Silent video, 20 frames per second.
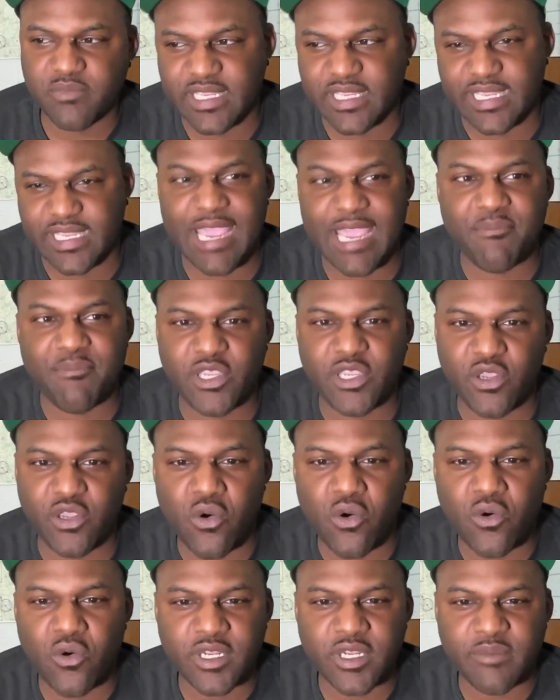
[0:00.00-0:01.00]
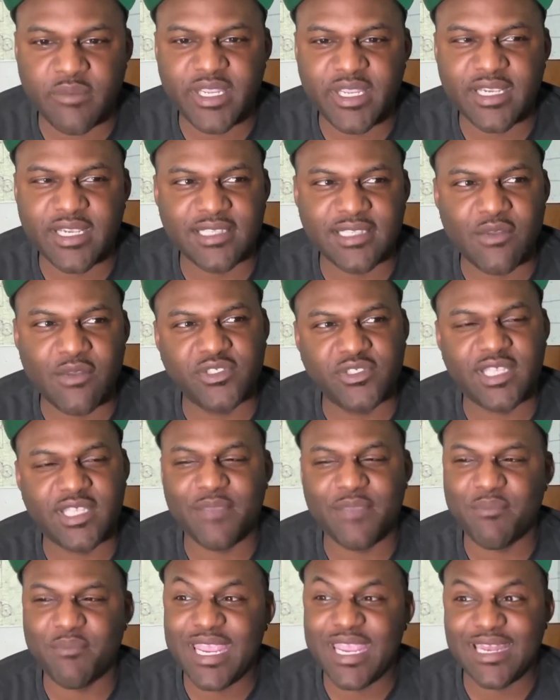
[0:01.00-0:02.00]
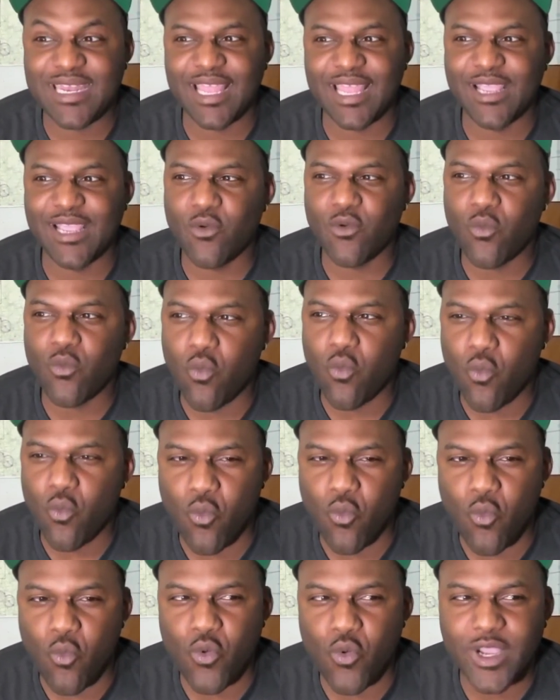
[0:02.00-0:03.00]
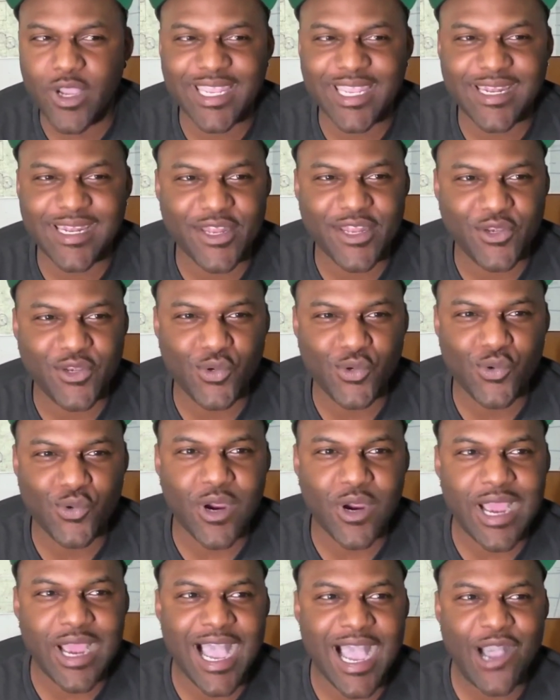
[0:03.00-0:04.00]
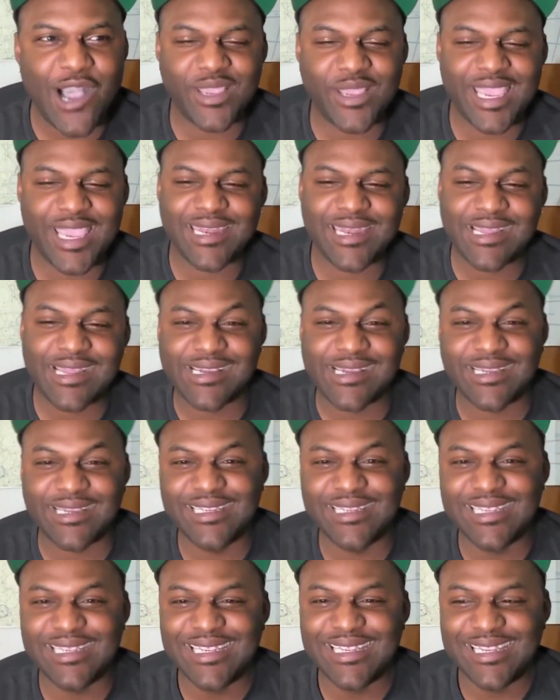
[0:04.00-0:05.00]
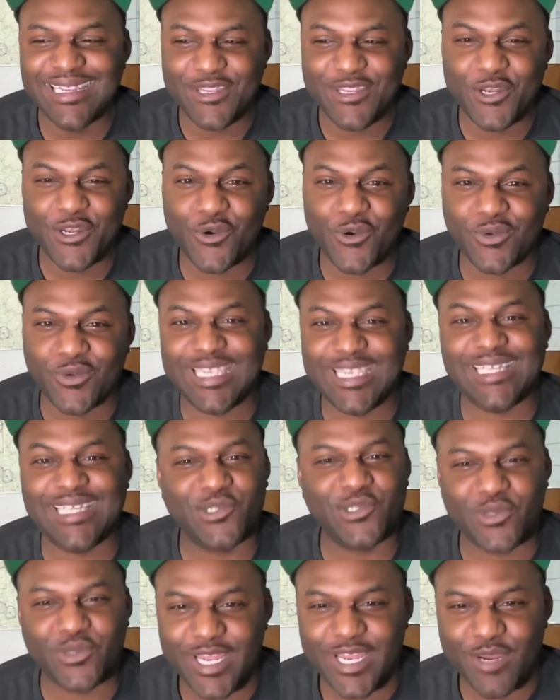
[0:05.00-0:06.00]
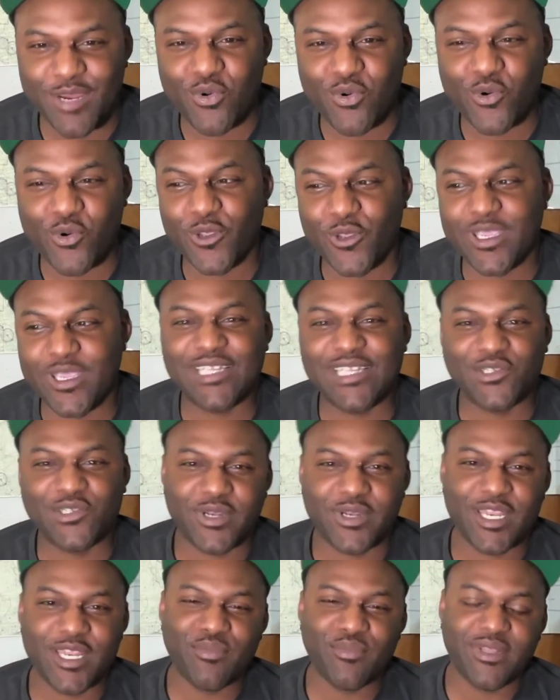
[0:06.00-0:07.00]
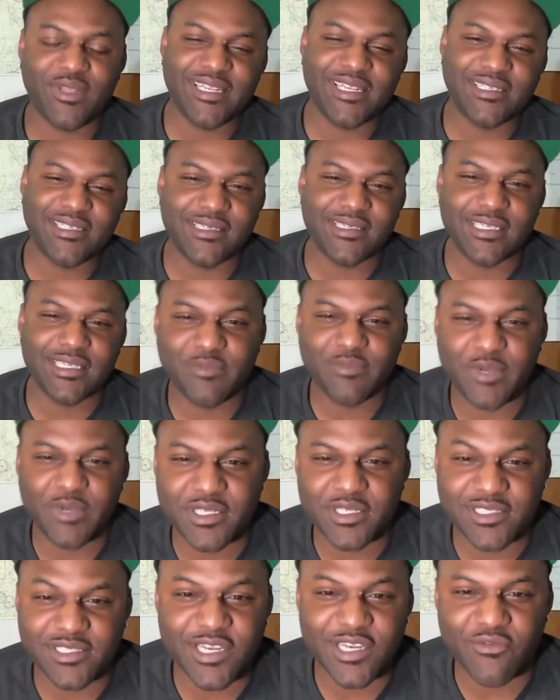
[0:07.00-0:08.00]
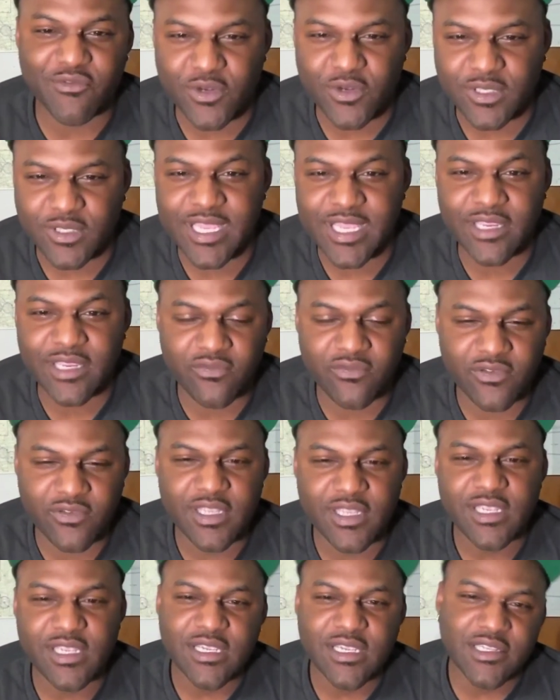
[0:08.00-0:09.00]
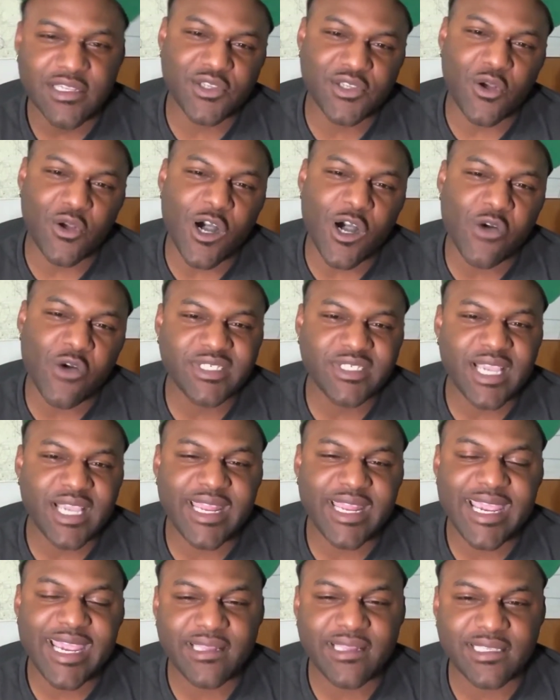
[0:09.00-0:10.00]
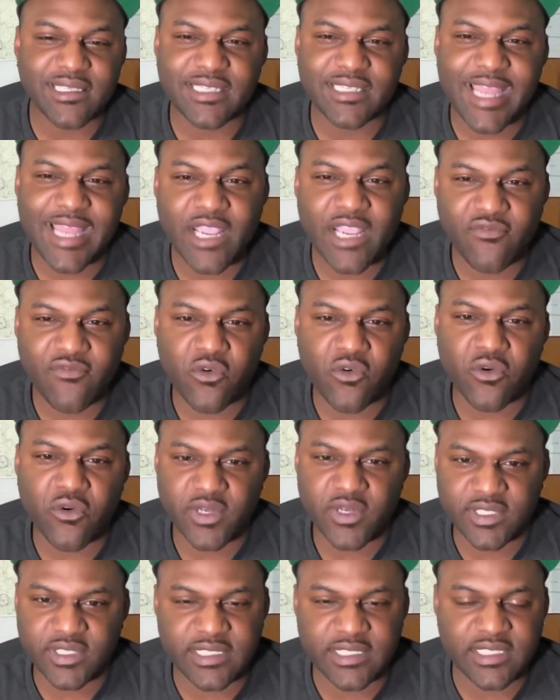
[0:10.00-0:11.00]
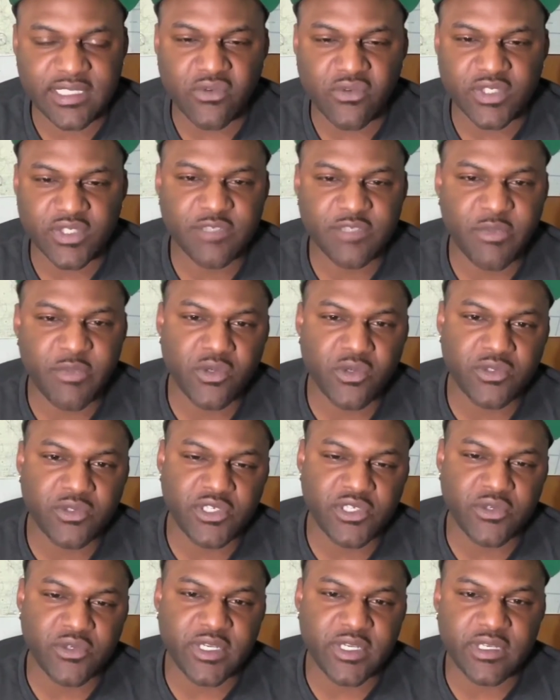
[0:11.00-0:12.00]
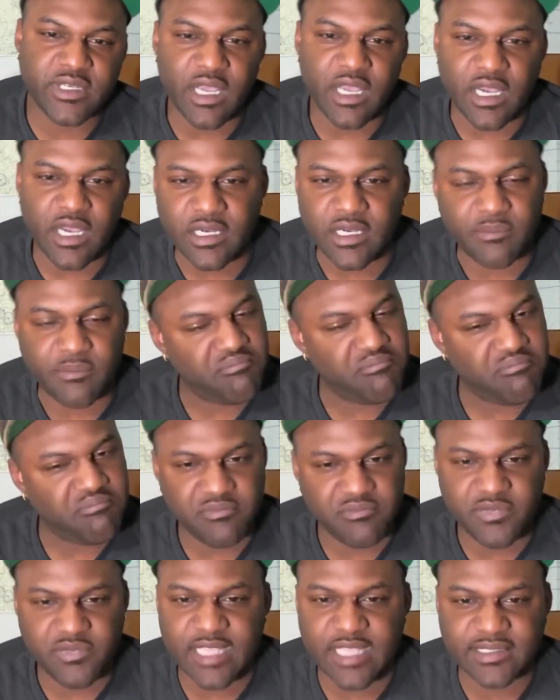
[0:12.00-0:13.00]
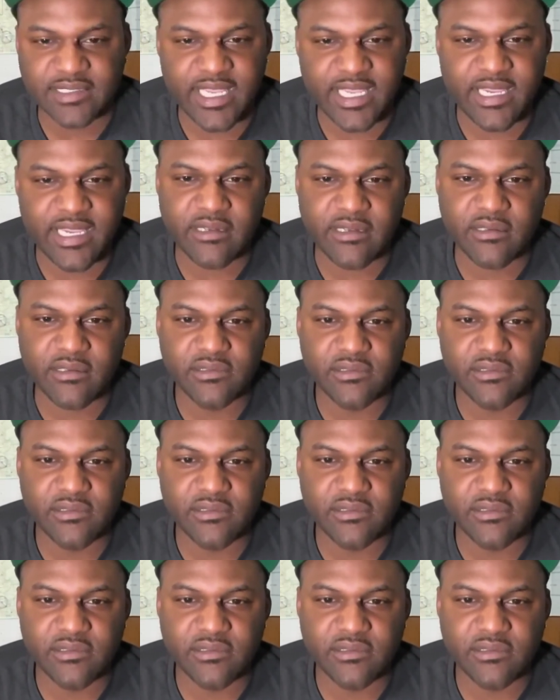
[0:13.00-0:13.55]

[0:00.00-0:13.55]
kept me going because I was like, man, like what can I do or how can I, get to an airport or get to an airplane to experience it in real life. So I always kind of had this knack for it since I was exposed to it as a kid.